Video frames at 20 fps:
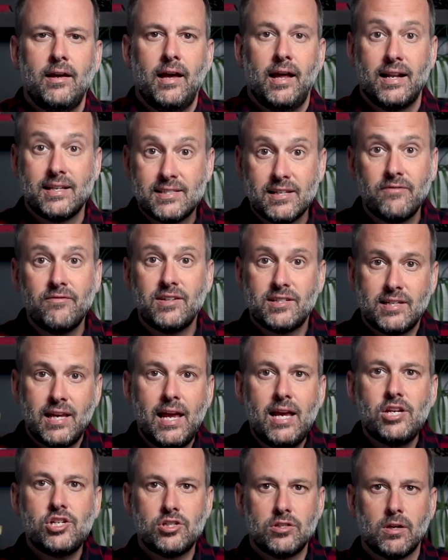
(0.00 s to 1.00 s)
And his
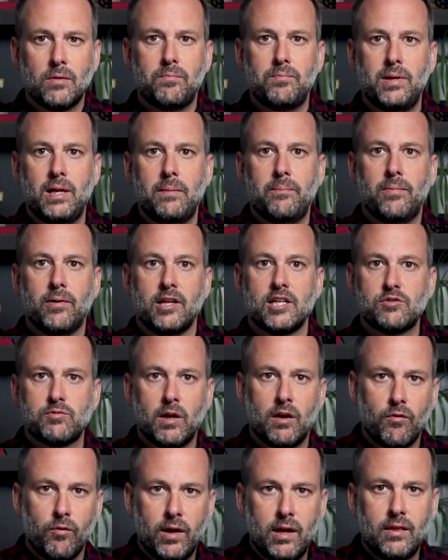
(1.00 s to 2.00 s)
invitation to people, as
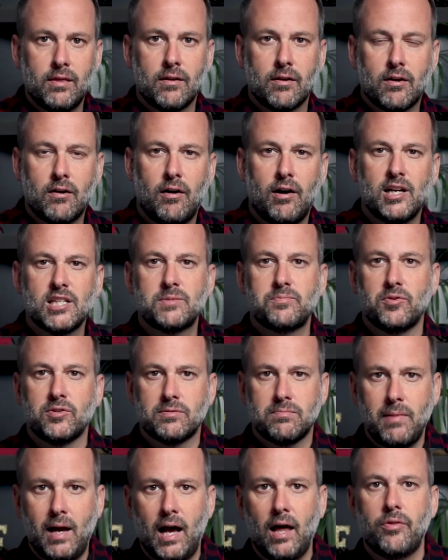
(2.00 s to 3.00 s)
we read in the
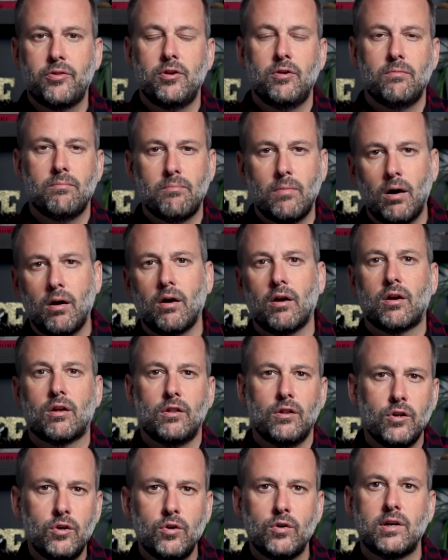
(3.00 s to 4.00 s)
Gospels, Matthew, Mark,
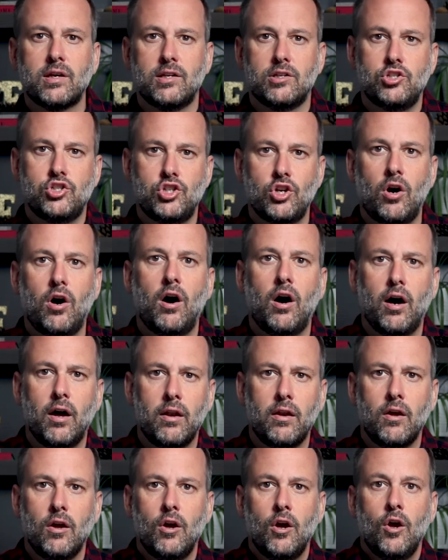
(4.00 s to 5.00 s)
Luke, and
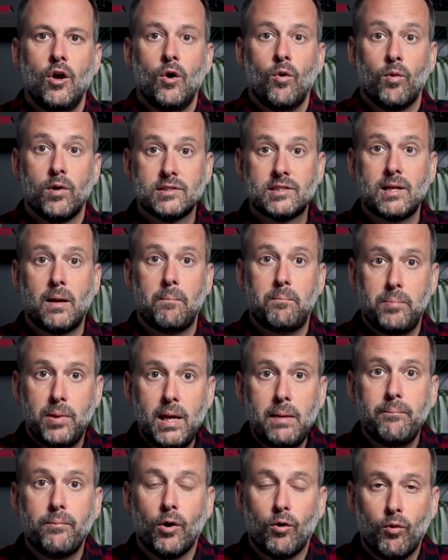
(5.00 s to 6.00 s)
John, was that
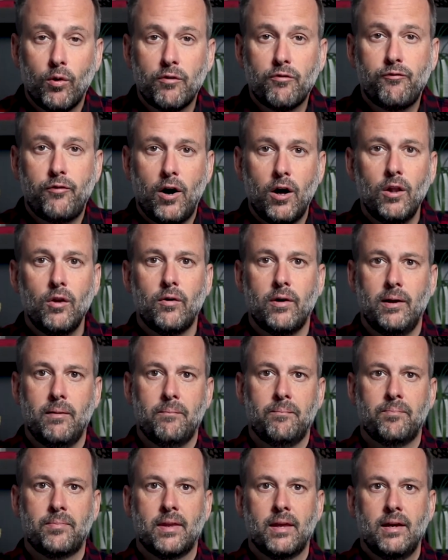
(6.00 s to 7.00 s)
people would follow
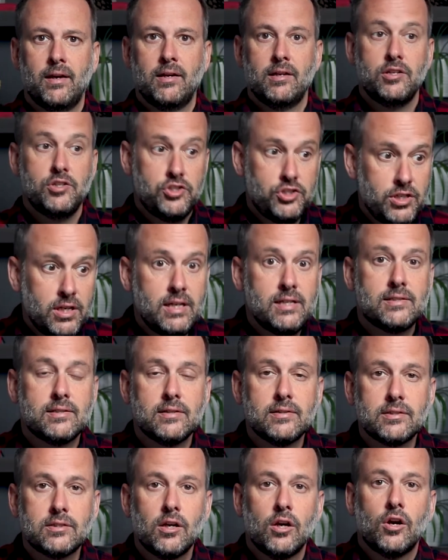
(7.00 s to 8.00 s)
him.
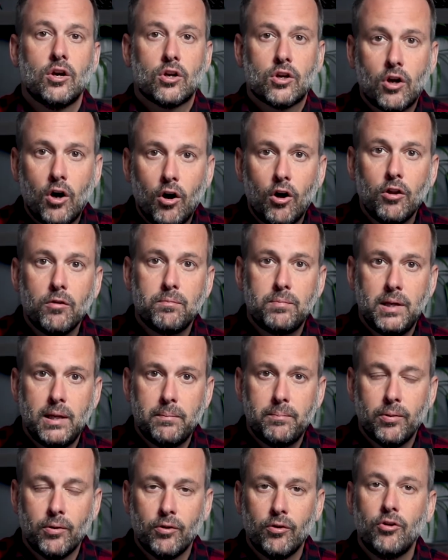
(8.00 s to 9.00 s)
Jesus called
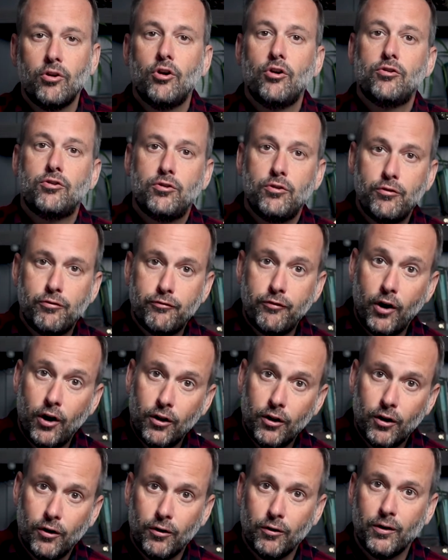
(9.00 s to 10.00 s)
people to
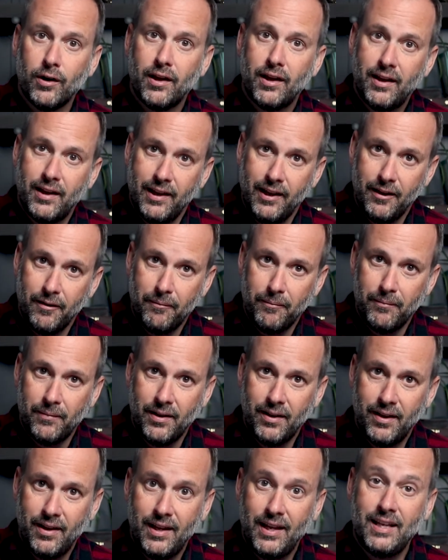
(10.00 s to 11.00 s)
follow him.
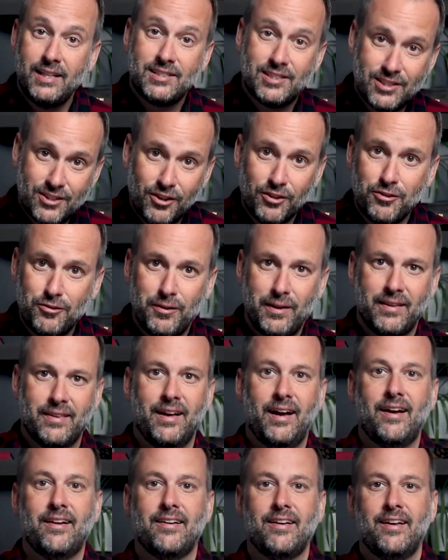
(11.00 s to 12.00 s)
He's still doing
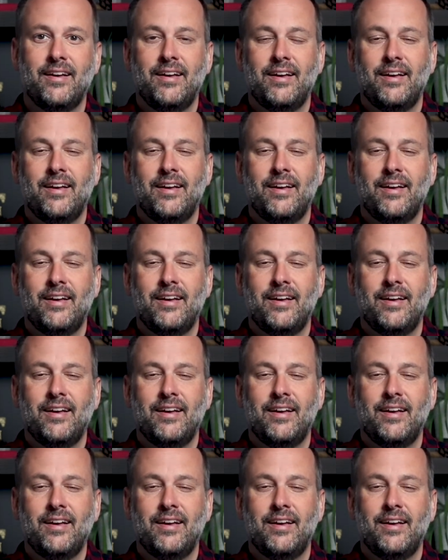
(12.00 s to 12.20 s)
that.